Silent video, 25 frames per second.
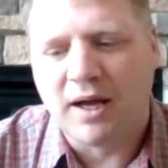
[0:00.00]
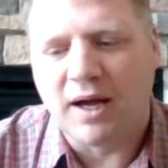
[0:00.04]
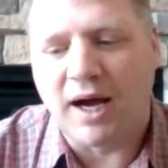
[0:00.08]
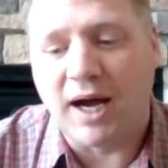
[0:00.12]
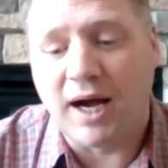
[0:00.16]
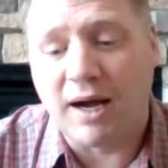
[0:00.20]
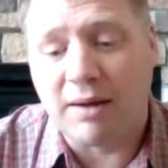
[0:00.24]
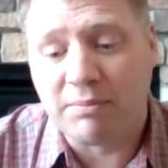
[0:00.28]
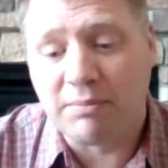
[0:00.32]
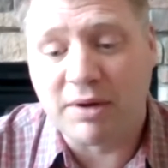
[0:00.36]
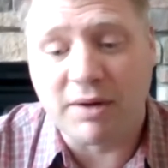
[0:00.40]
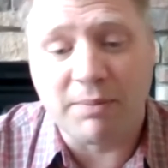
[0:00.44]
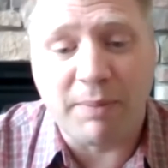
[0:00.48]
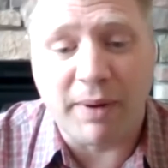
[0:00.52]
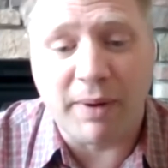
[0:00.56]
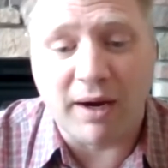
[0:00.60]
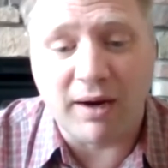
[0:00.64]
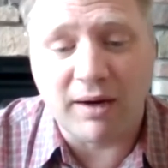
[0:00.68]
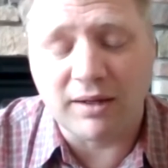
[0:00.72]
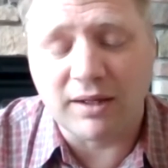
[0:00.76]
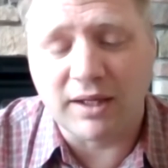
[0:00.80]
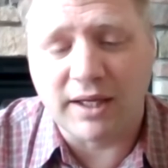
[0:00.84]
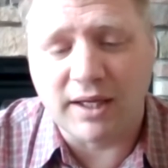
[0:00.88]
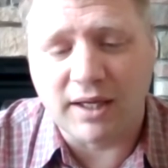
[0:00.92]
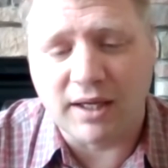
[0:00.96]
But
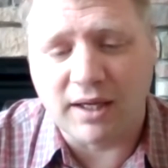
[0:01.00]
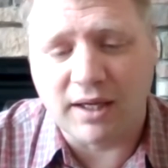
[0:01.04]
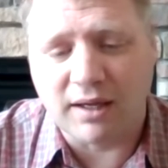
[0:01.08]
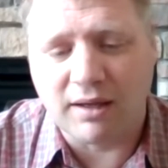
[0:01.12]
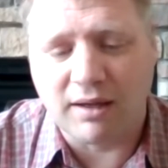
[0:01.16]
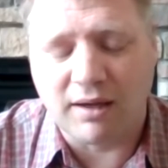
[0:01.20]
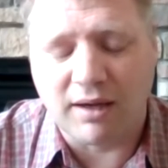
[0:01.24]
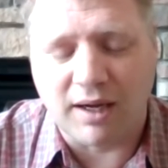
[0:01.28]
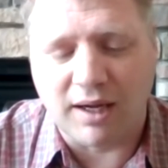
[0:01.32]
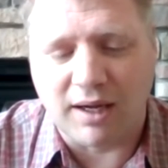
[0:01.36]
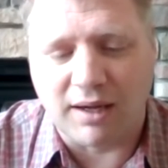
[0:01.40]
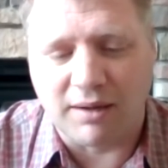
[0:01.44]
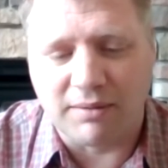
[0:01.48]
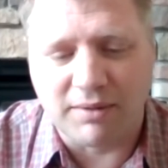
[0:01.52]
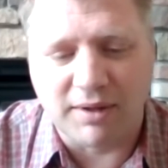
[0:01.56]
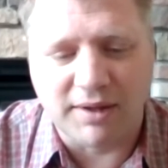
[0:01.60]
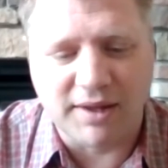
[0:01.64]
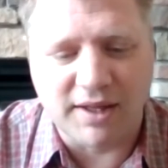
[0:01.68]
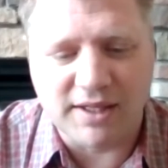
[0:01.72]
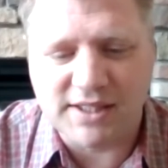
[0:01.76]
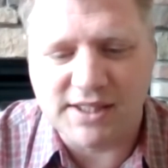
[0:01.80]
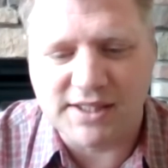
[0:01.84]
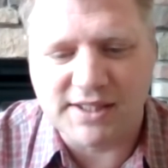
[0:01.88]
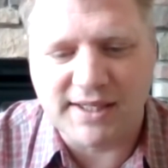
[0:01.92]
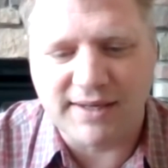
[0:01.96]
apparently, and
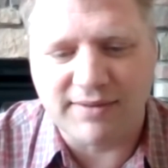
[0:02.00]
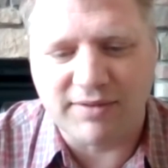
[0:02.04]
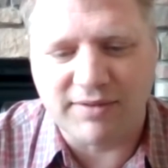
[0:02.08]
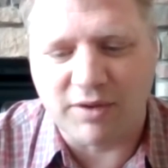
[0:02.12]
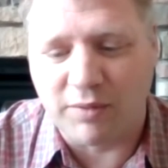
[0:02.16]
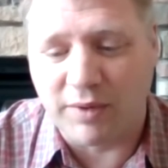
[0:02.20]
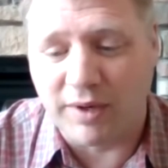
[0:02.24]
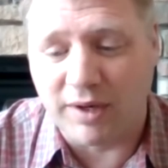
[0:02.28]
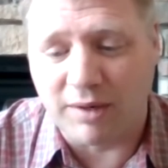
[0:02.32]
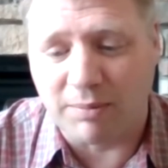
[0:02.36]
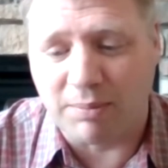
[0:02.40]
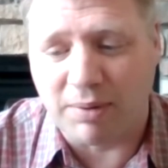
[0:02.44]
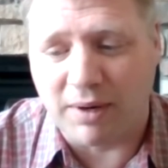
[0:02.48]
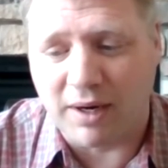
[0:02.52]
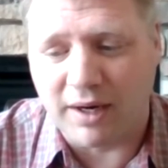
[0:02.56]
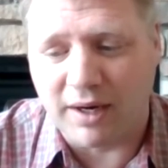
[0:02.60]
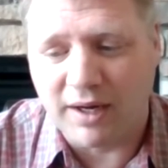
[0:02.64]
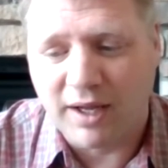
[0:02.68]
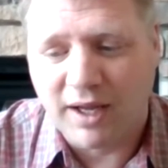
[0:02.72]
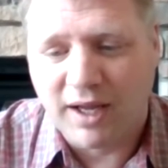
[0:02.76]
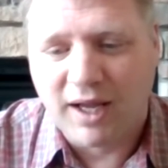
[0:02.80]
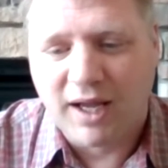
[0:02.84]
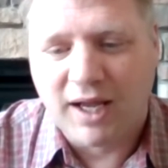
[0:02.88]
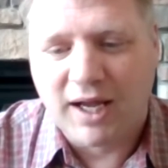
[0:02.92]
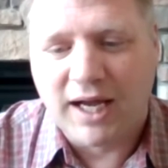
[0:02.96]
this is even the weirder
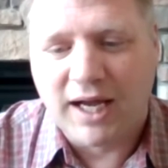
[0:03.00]
part,